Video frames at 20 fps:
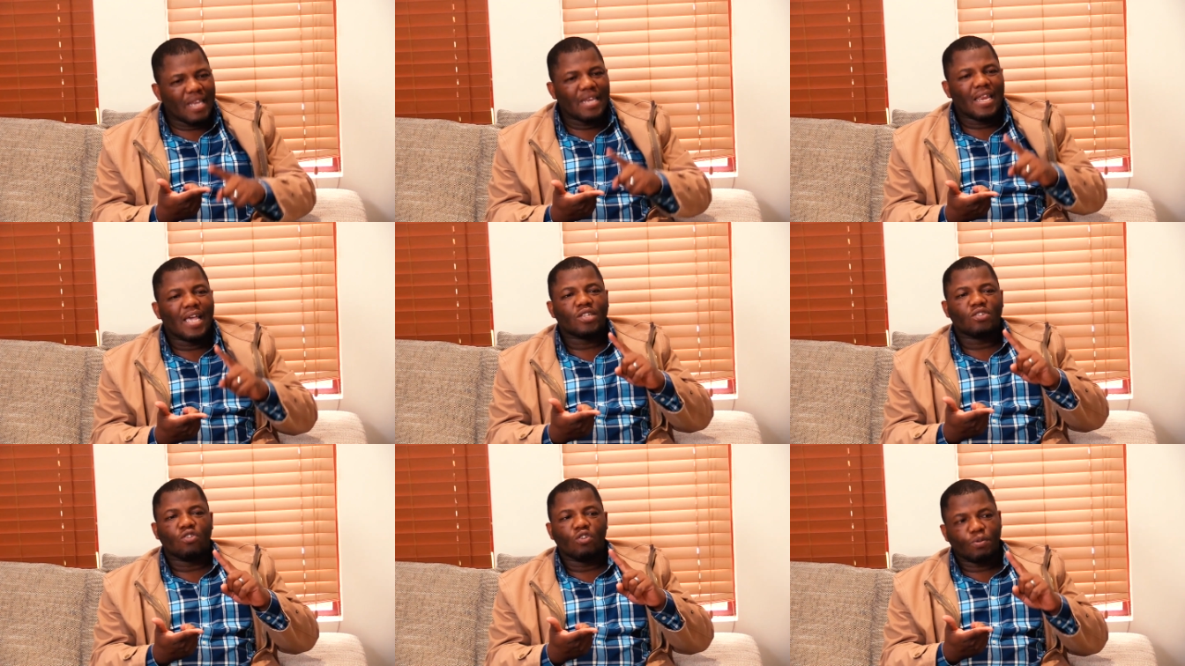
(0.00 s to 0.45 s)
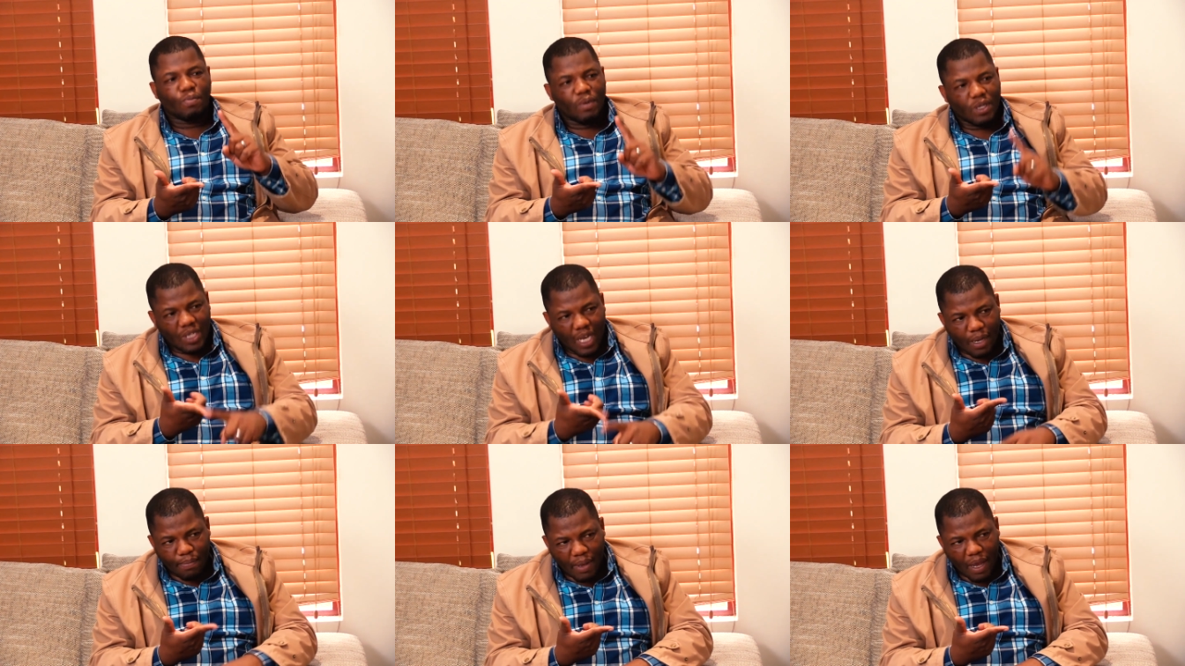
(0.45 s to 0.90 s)
It has no
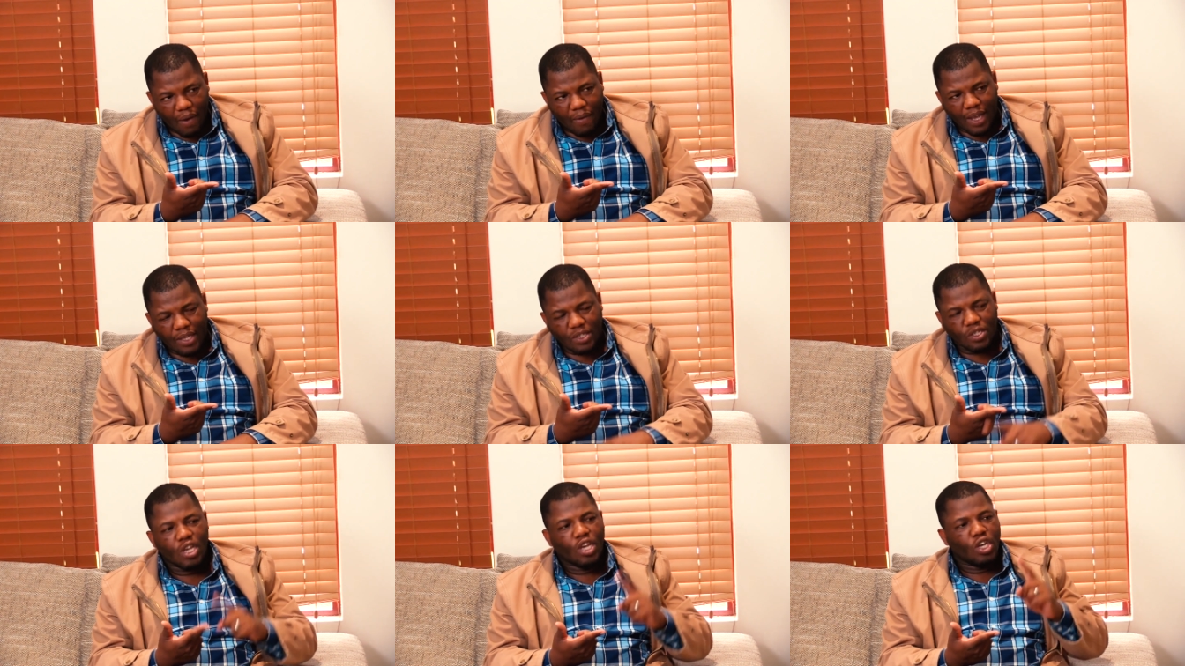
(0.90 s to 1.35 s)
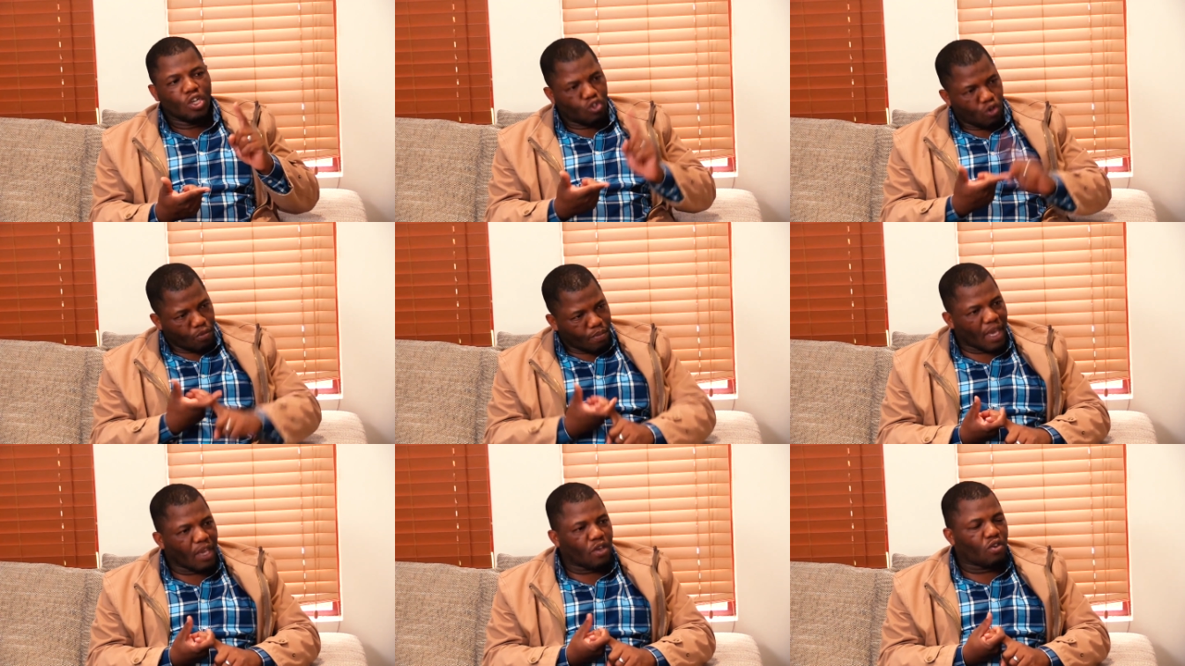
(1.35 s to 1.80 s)
special powers
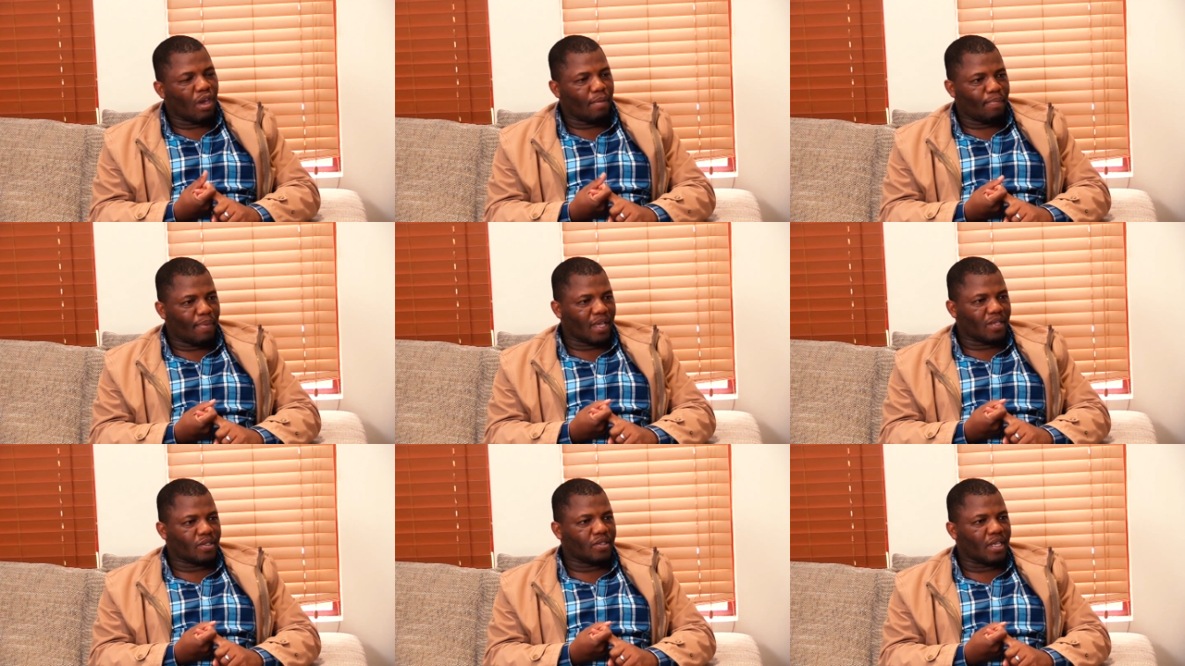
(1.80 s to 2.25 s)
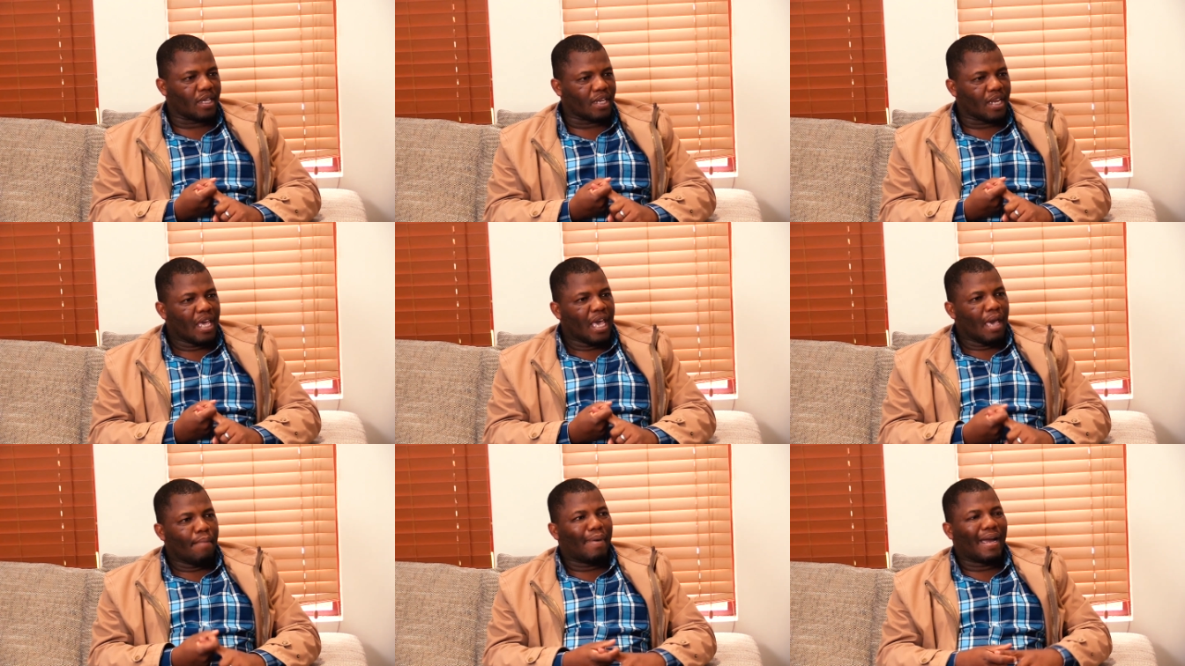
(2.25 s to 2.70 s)
to make you a person,
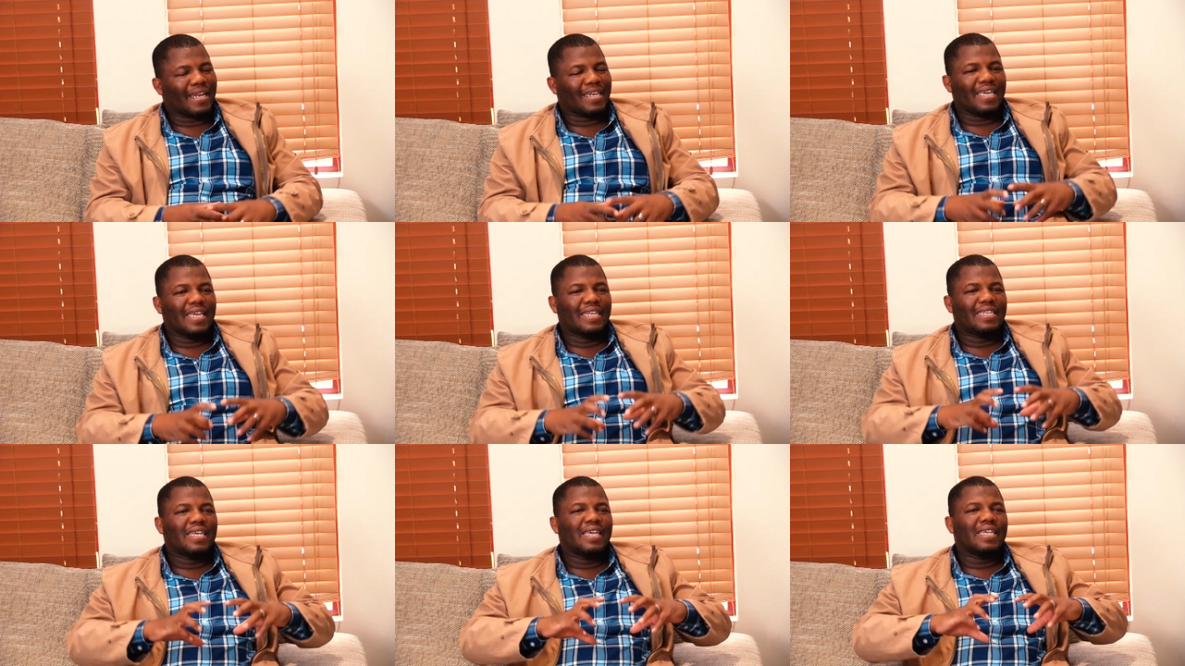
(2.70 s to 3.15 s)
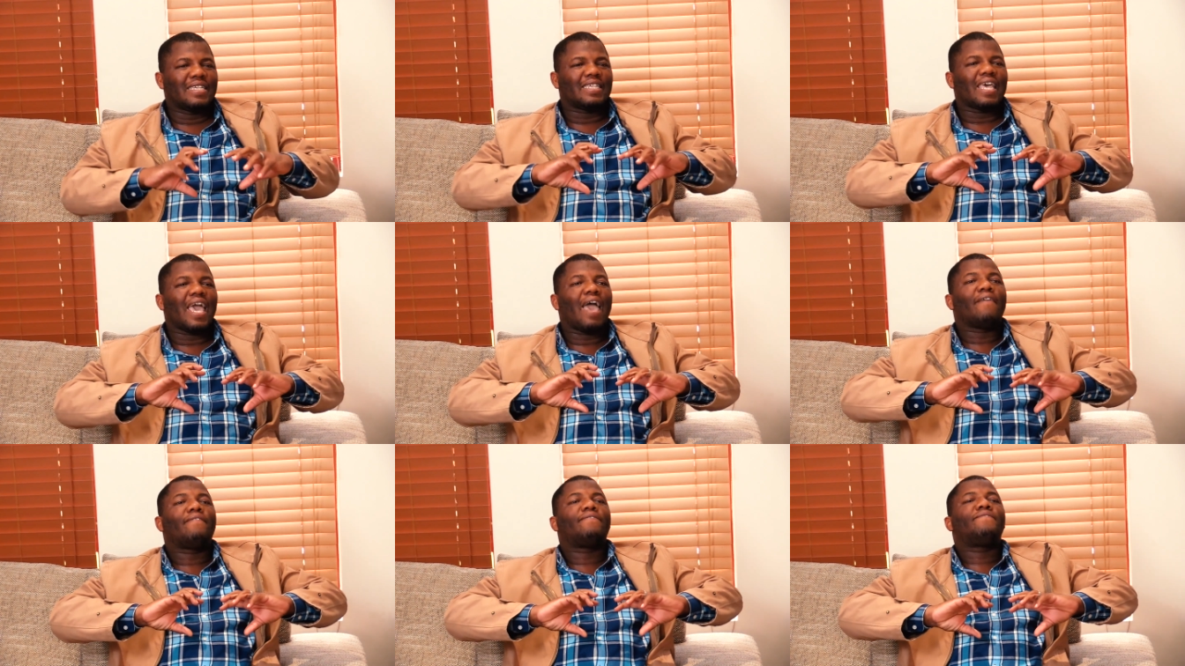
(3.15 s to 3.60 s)
but it is a